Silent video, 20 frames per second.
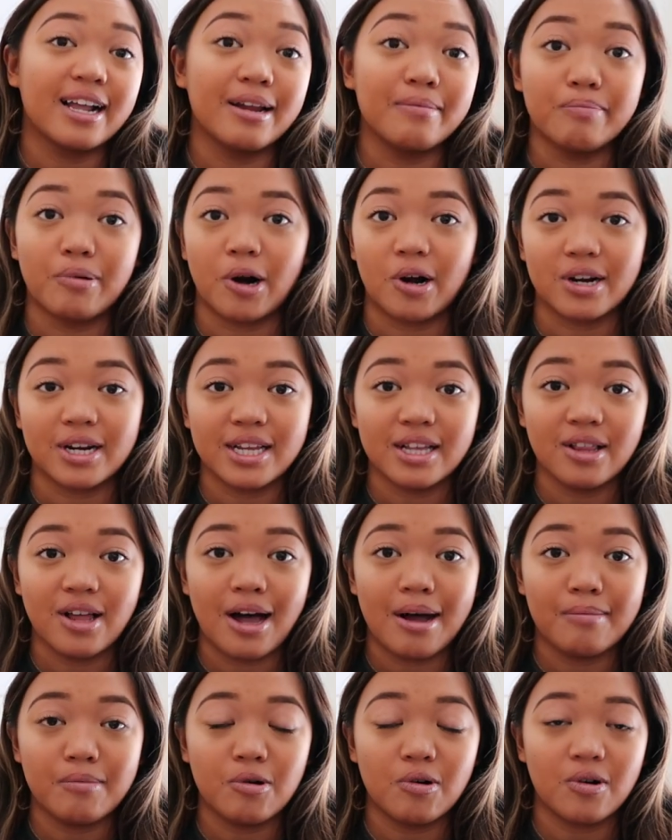can party a
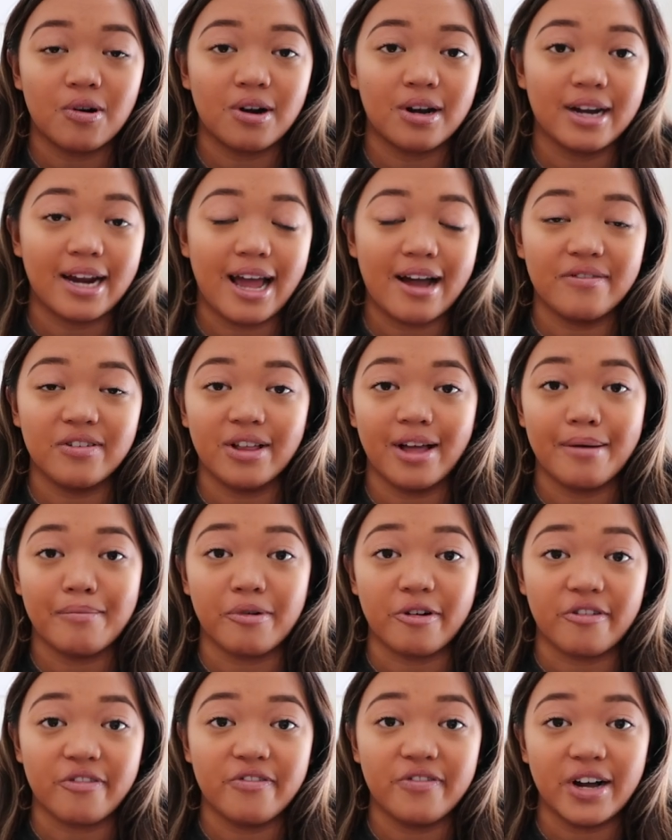lot more and have a
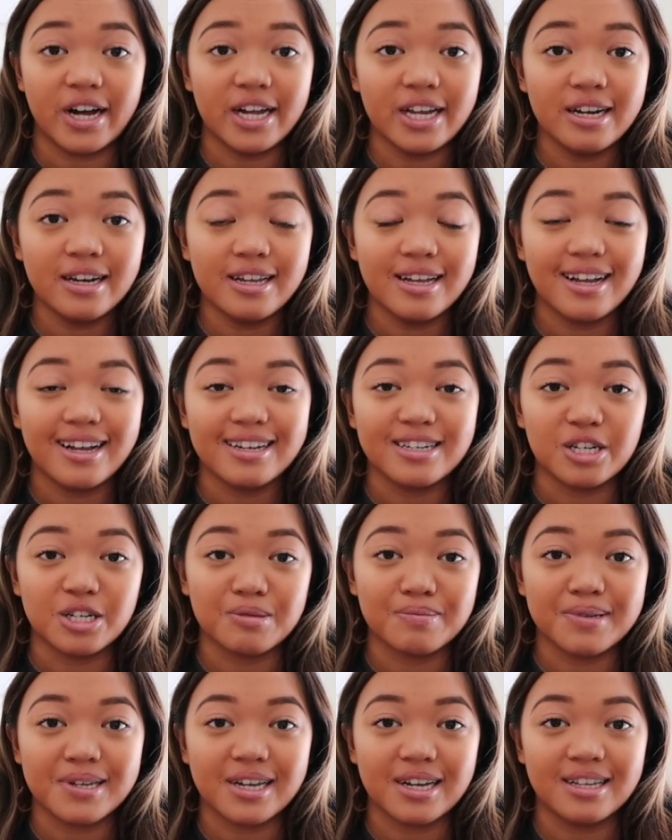lot more fun
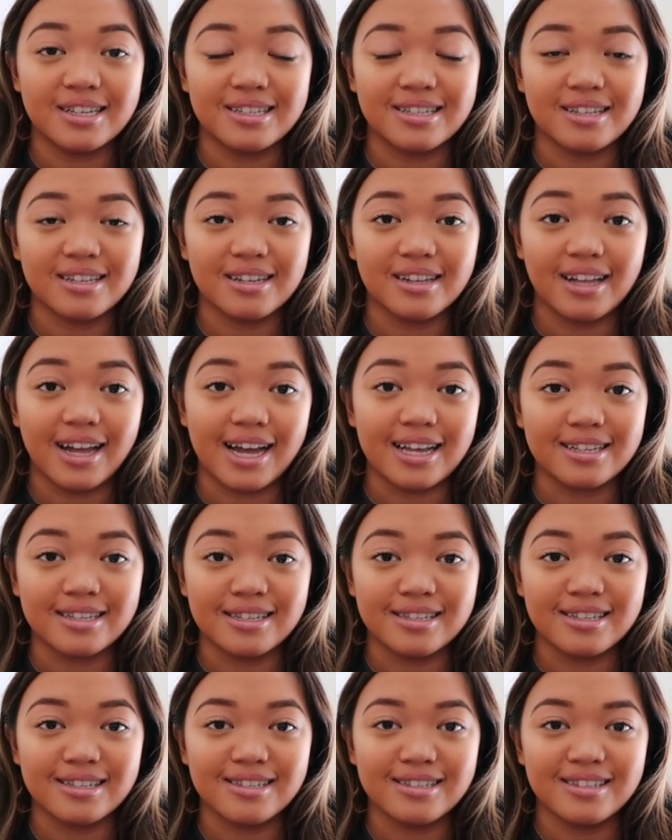just because
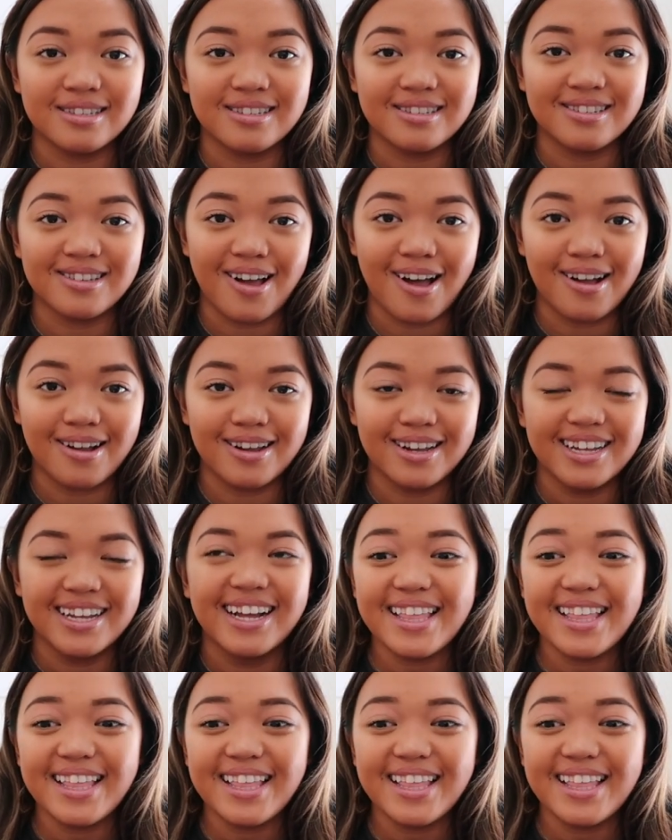classes suck.